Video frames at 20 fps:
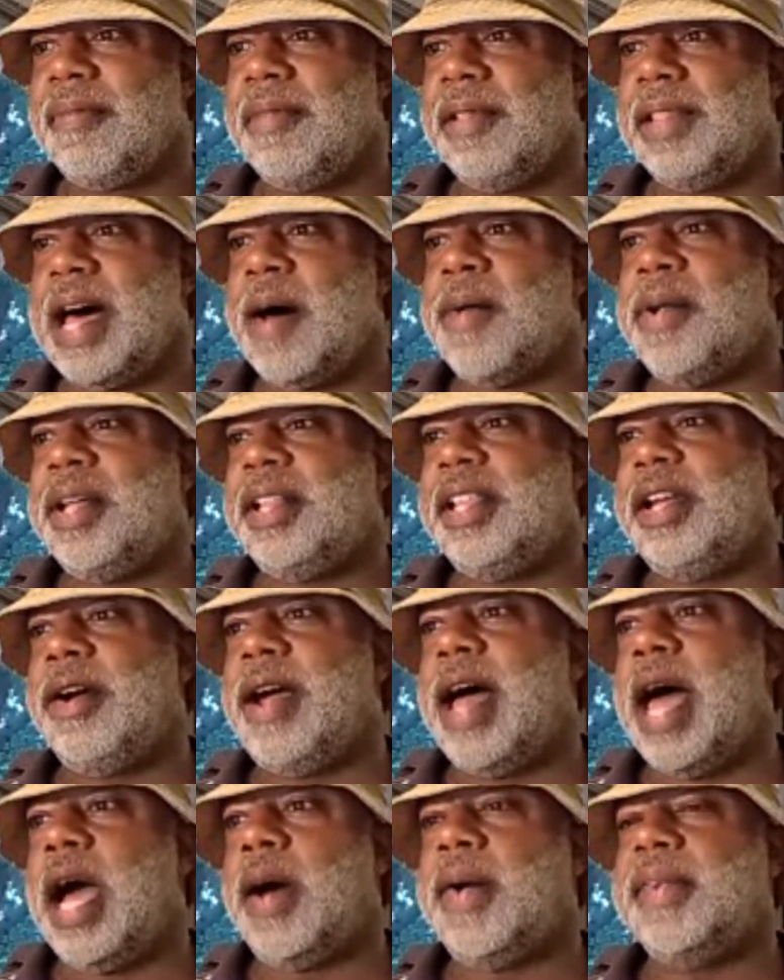Loud and
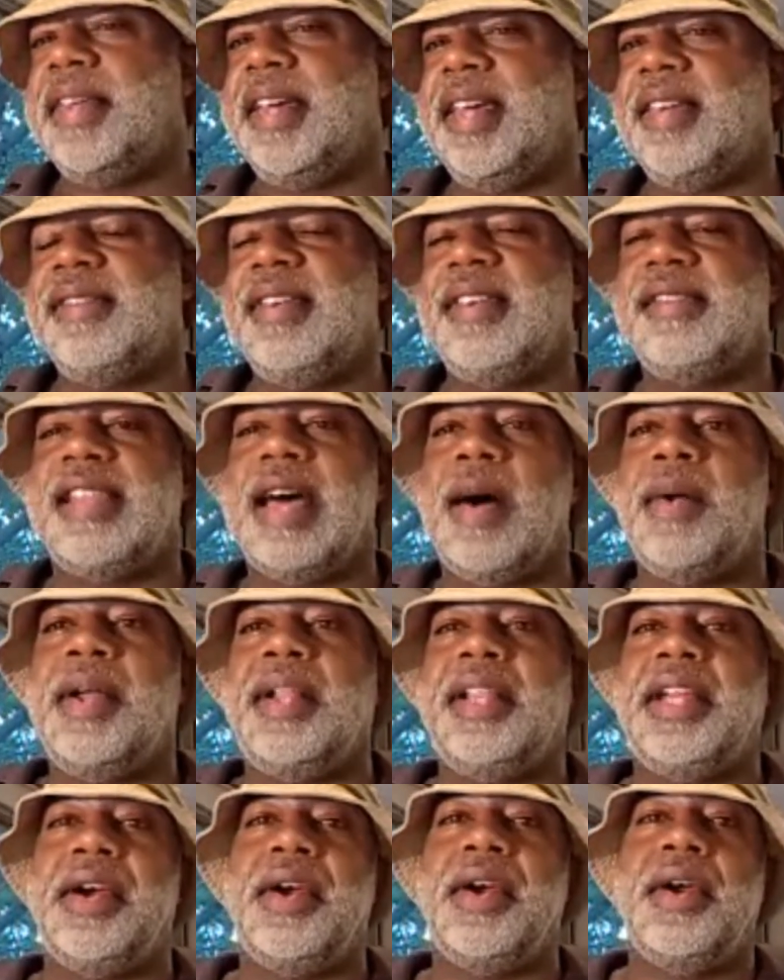clear. Akuteki says loud
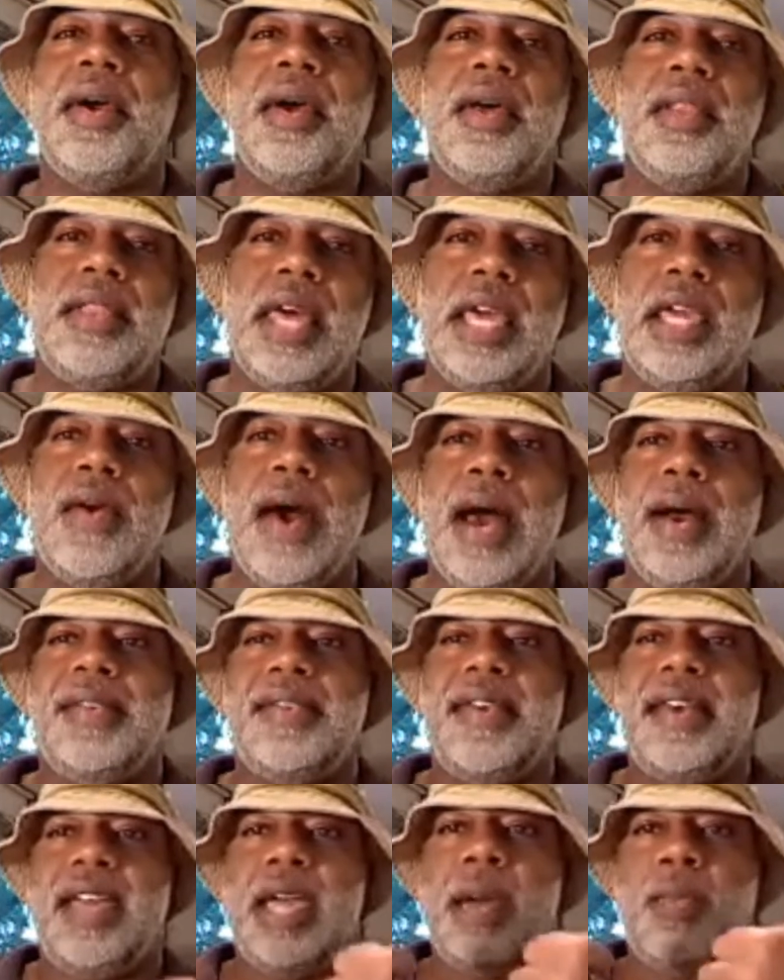and clear. Thank you,
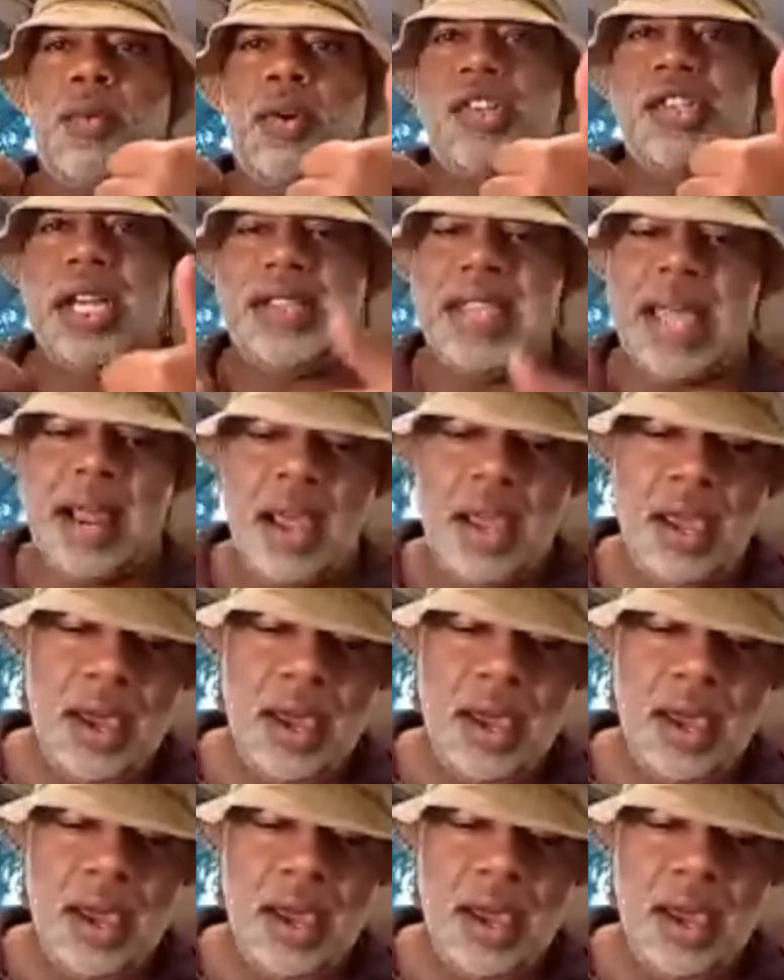Akuteki. Appreciate that.